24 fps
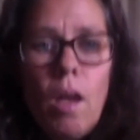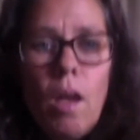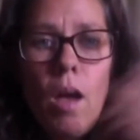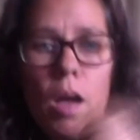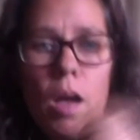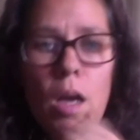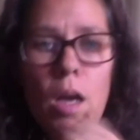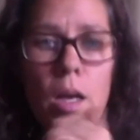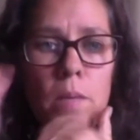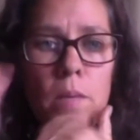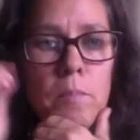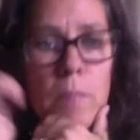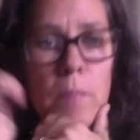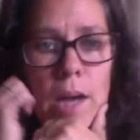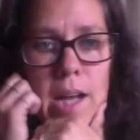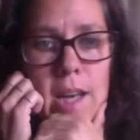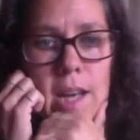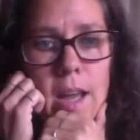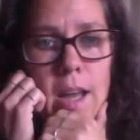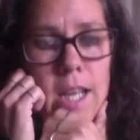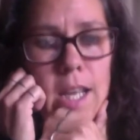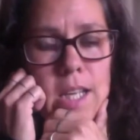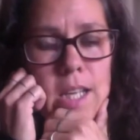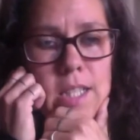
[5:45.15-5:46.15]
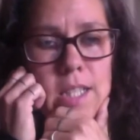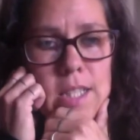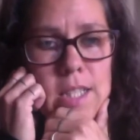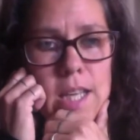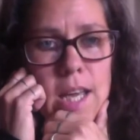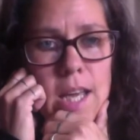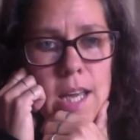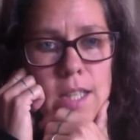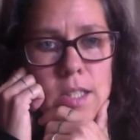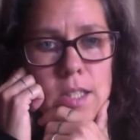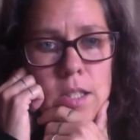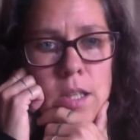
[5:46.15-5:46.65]
Like I
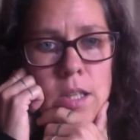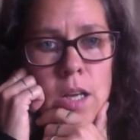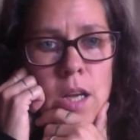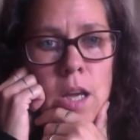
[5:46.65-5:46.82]
said,